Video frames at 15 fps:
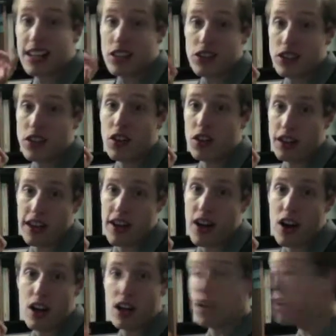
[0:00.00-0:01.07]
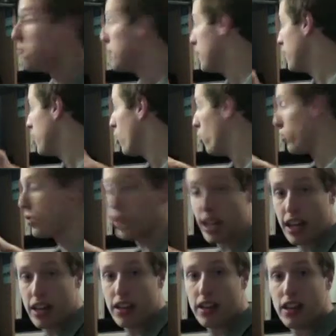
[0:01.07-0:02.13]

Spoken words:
is still there, but you don't see it.